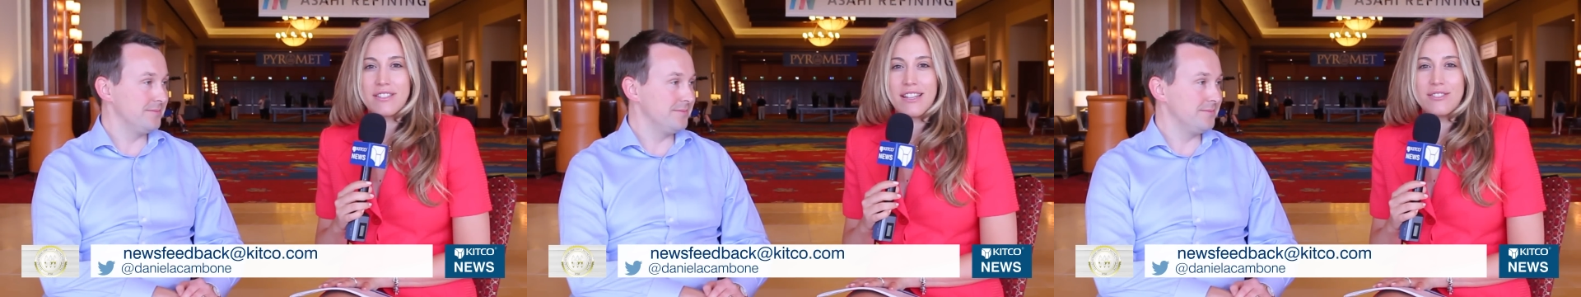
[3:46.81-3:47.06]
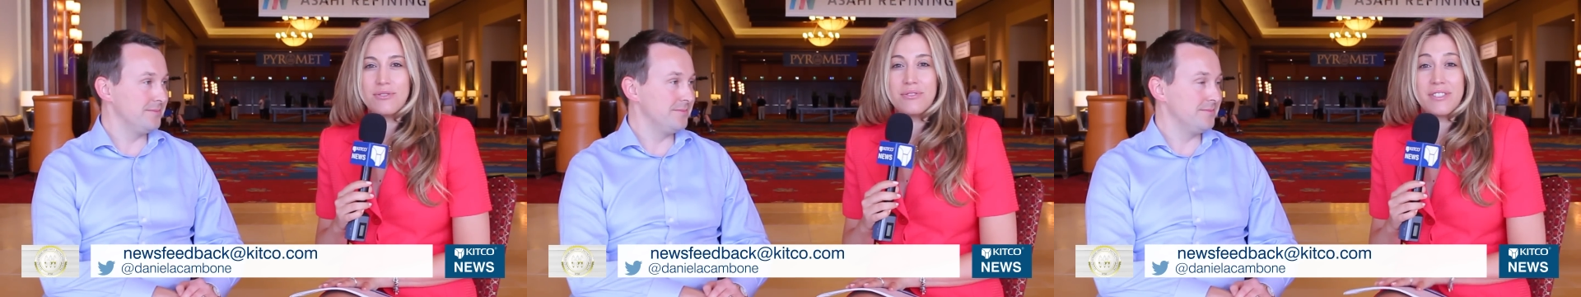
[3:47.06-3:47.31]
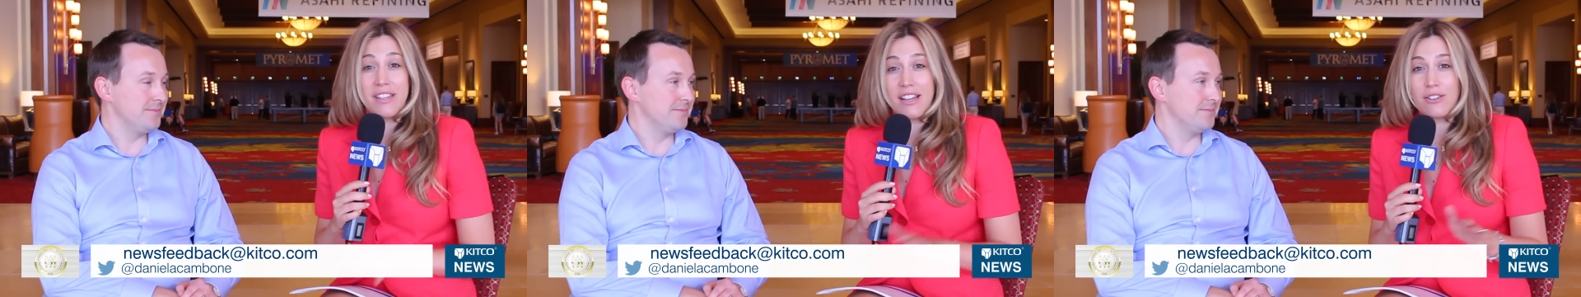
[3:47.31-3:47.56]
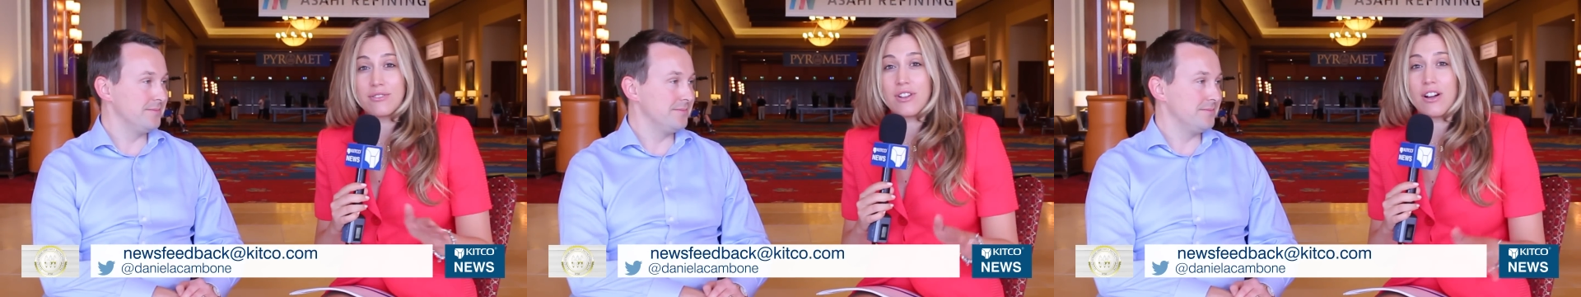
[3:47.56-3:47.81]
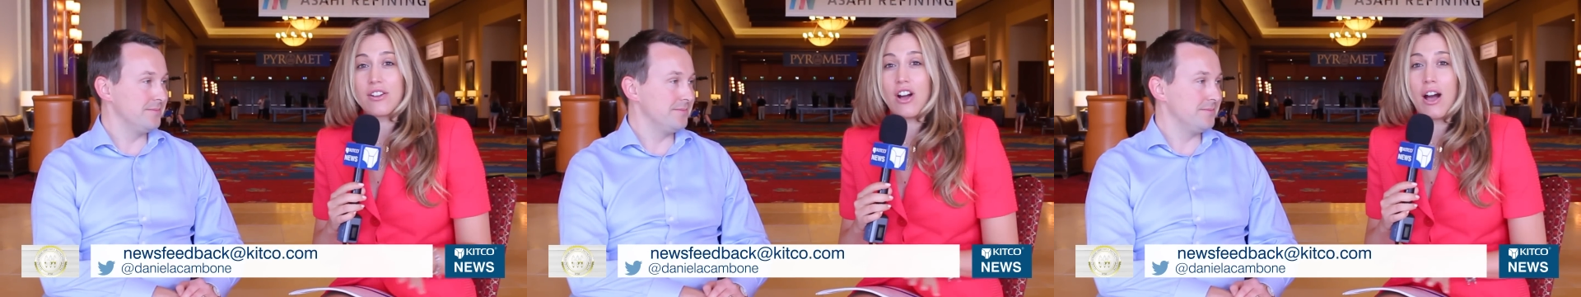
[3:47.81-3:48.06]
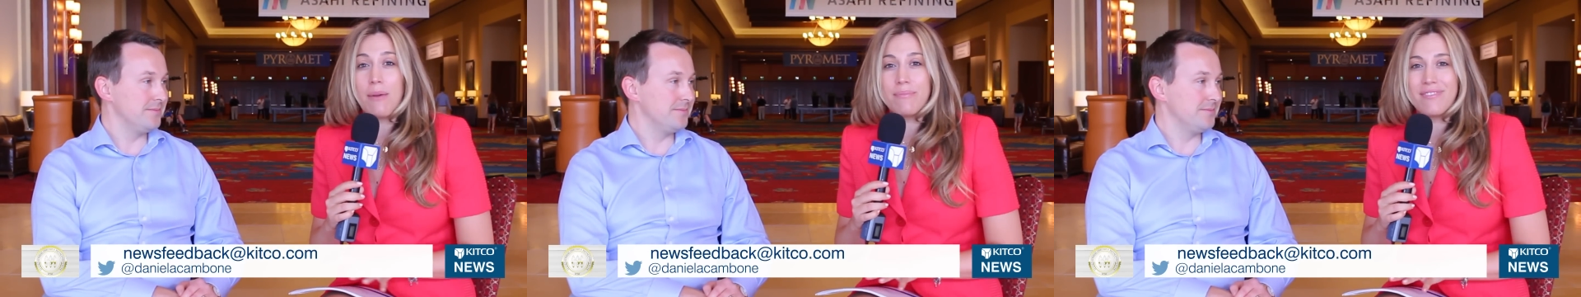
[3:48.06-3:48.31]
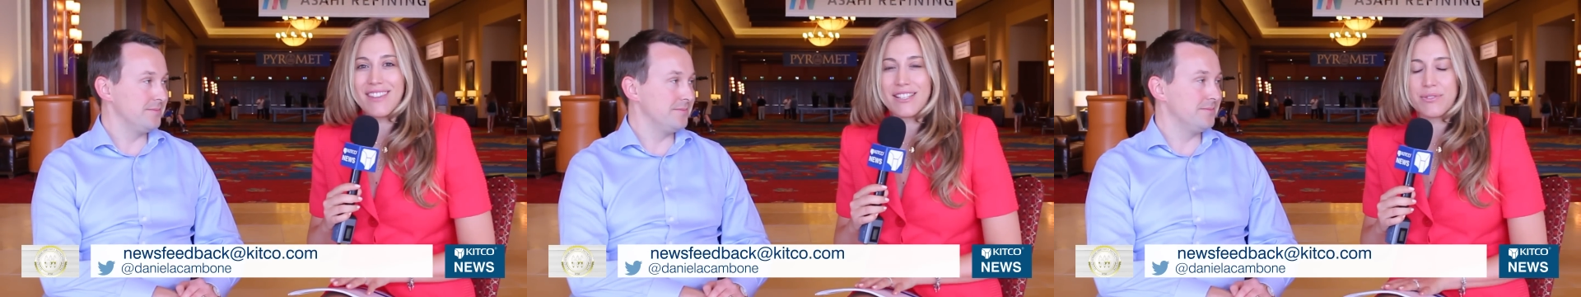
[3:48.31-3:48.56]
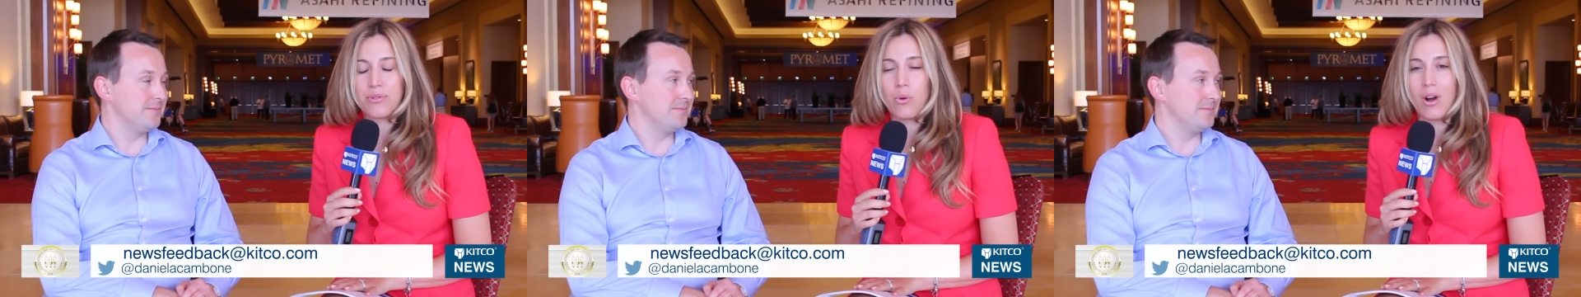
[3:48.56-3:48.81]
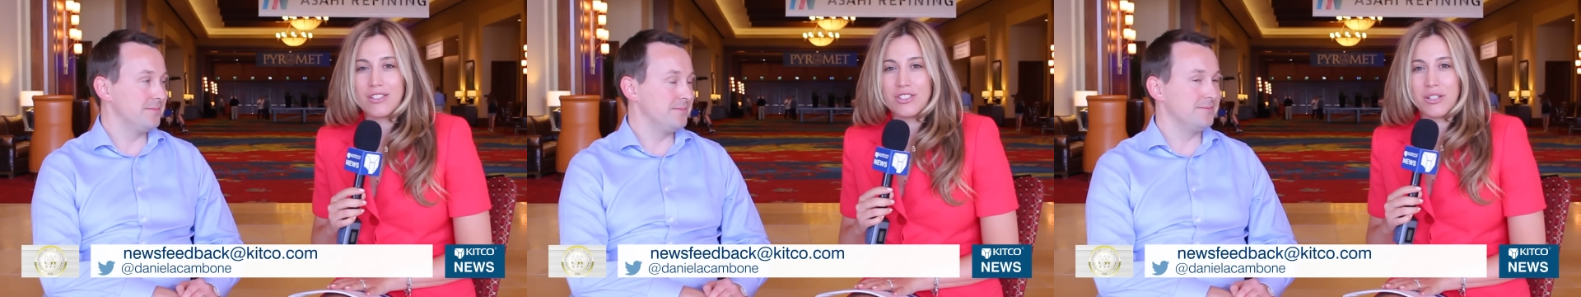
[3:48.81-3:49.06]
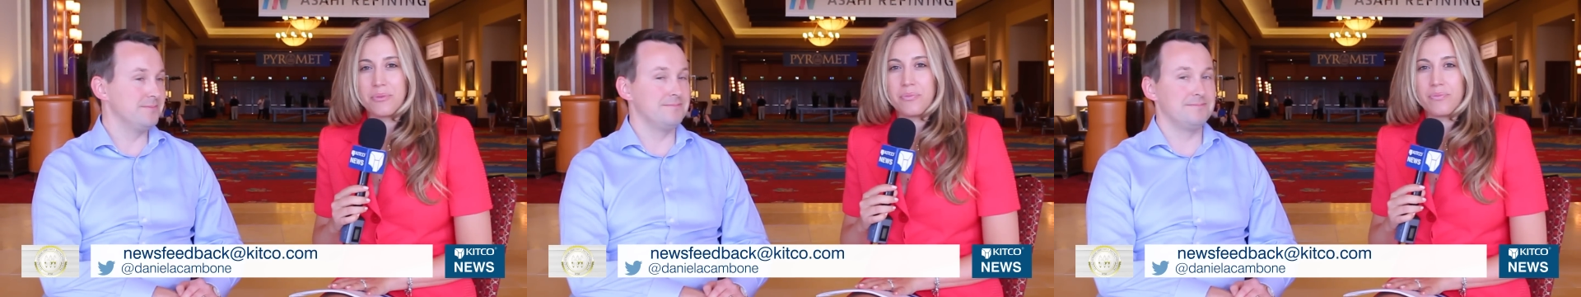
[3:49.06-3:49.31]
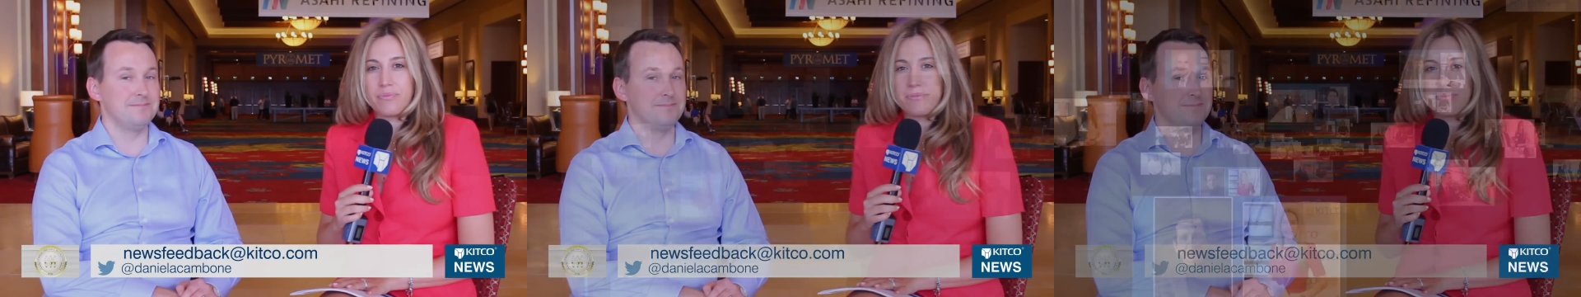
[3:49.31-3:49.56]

Speaker 1: You can stay tuned to Kitco.com. Thanks for watching.